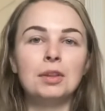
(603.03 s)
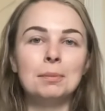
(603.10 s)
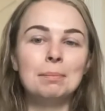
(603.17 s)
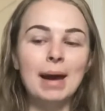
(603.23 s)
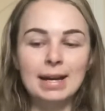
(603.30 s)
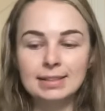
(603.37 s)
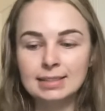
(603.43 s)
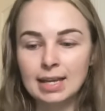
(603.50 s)
the
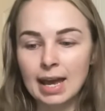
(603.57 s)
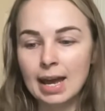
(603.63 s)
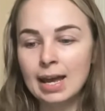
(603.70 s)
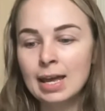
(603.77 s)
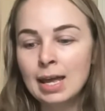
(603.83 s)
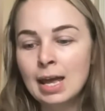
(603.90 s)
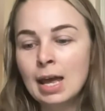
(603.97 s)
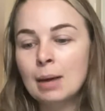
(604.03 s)
better.
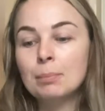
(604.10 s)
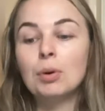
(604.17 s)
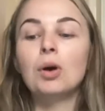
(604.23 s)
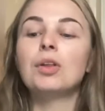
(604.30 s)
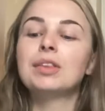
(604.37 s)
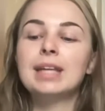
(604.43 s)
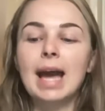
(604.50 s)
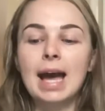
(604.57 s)

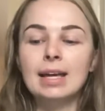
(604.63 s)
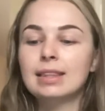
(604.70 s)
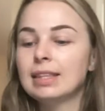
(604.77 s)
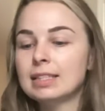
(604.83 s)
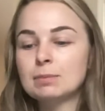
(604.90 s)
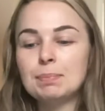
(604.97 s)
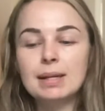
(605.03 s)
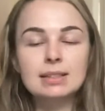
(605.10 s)
But yeah,
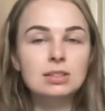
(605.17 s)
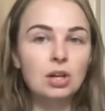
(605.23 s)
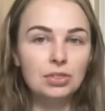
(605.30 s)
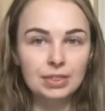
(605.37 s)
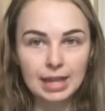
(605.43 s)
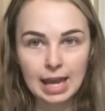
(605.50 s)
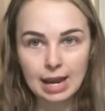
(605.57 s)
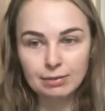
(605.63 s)
there's bits
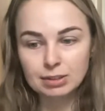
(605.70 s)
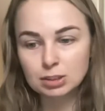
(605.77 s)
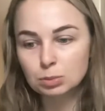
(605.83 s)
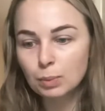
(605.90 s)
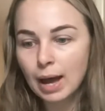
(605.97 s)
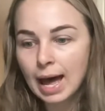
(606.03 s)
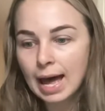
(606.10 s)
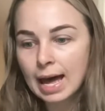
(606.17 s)
on there as
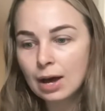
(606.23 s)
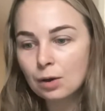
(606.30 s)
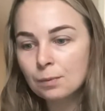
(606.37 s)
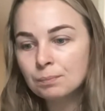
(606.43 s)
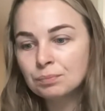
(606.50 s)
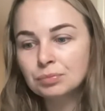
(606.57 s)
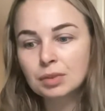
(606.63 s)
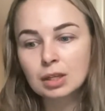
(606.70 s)

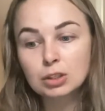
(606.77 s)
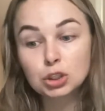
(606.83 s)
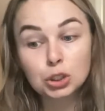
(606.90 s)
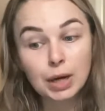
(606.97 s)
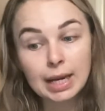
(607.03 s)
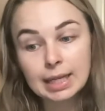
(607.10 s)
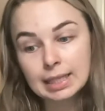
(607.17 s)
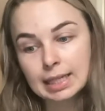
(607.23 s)
well,
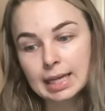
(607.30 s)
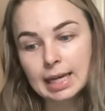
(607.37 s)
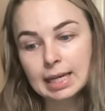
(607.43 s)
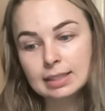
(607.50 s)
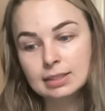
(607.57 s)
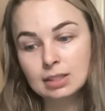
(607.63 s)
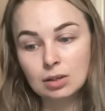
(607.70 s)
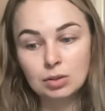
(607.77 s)

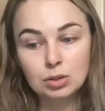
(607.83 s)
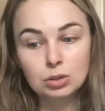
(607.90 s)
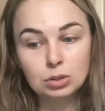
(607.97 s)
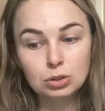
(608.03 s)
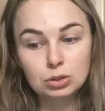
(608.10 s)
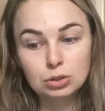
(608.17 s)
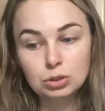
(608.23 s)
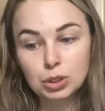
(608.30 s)
training, so you
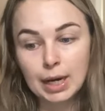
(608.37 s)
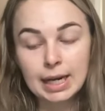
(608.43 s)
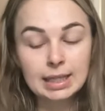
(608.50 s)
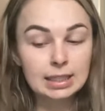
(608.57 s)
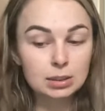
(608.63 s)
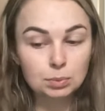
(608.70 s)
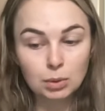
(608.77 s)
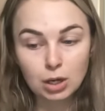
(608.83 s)
could train,
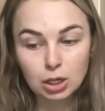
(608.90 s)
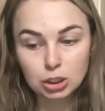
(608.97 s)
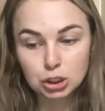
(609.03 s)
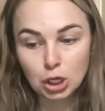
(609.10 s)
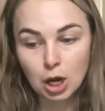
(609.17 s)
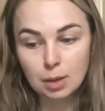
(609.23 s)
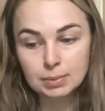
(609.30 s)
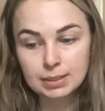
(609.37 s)
there's
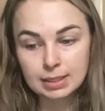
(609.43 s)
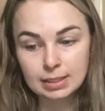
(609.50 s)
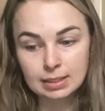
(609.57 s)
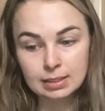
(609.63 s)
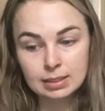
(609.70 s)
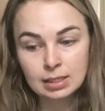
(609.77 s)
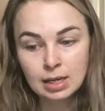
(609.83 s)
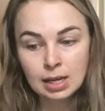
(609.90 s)
workshops and